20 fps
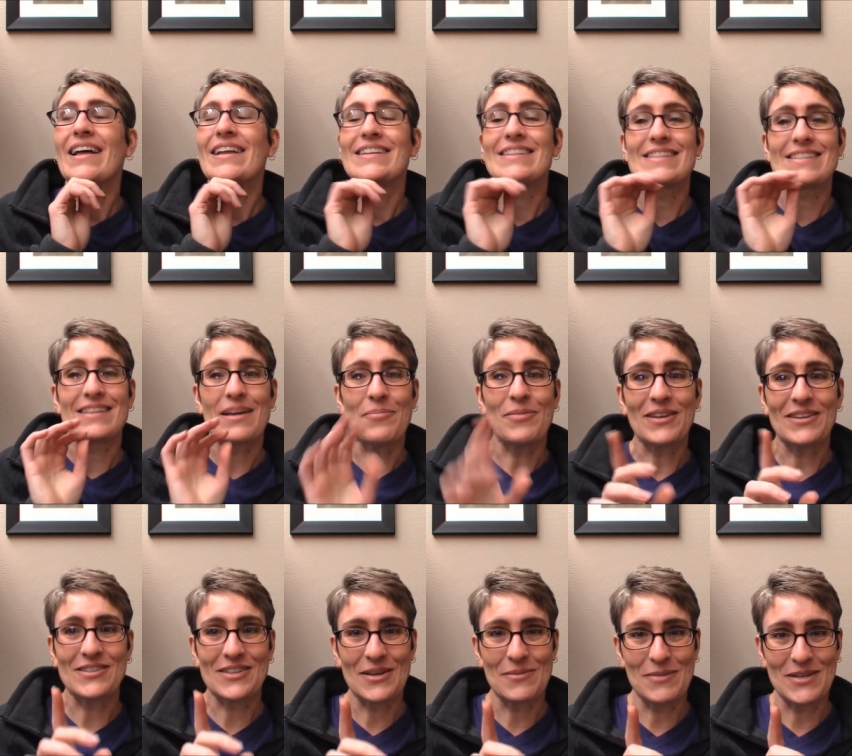
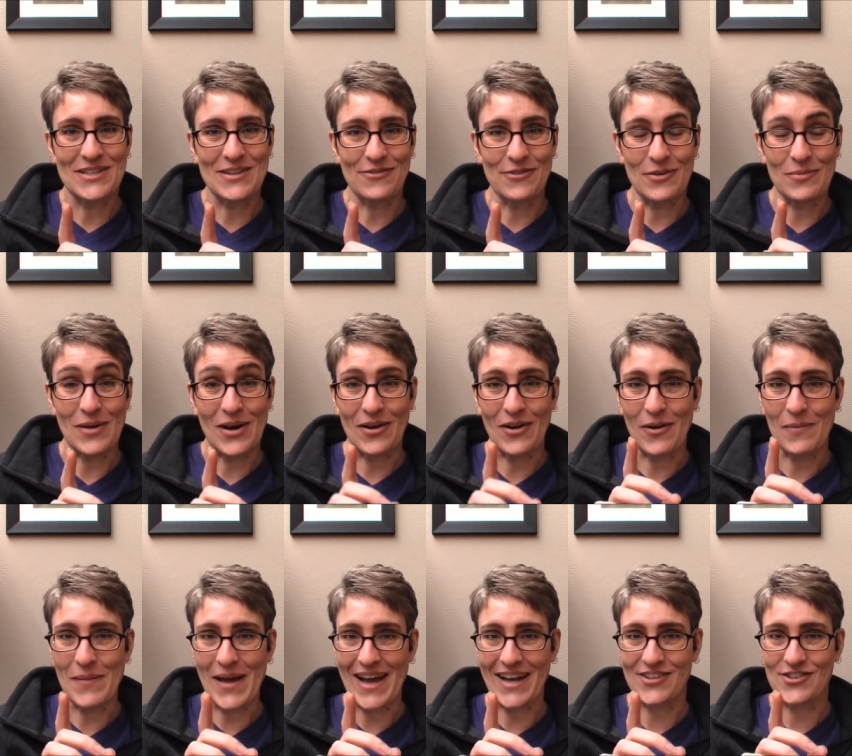Something's going to be different about our
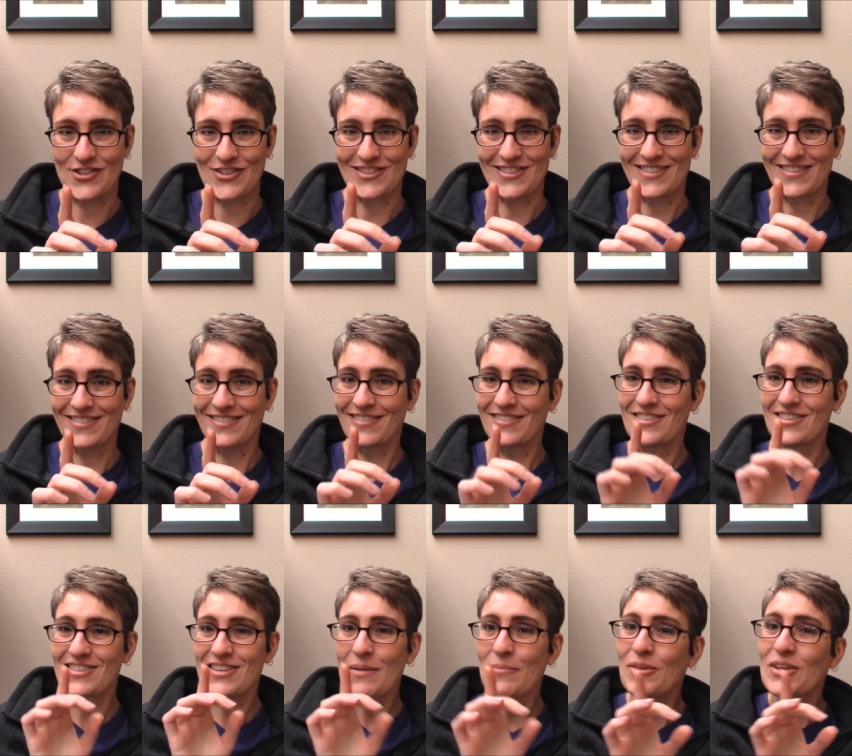batches.
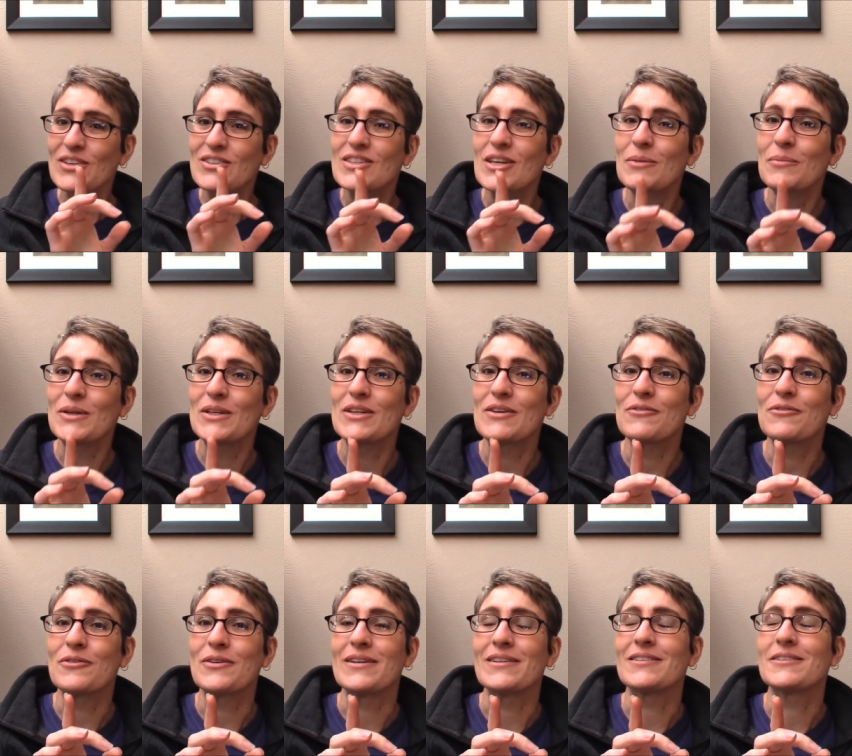Something's going to be
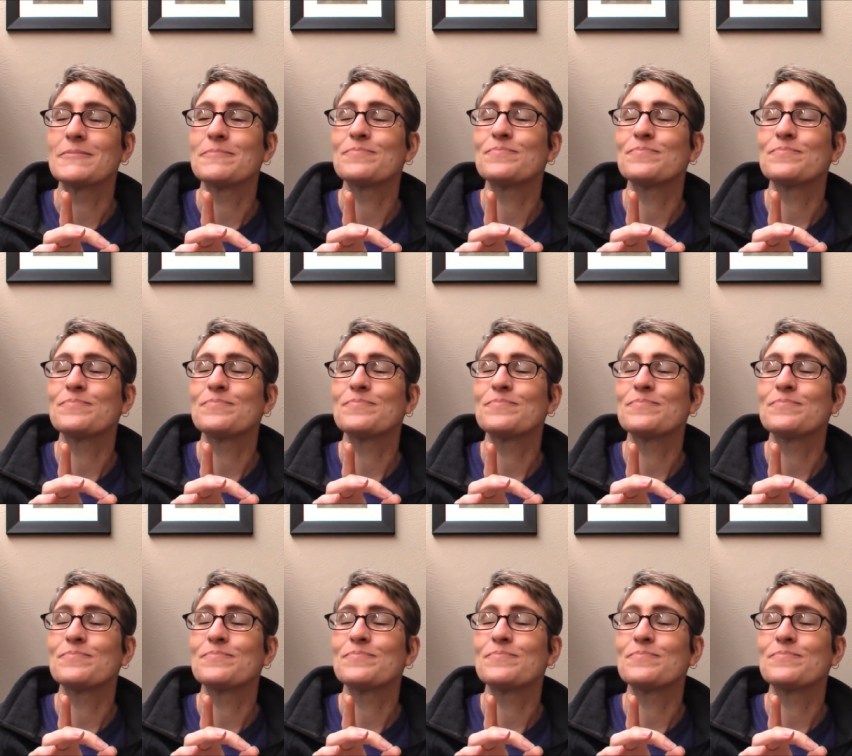different.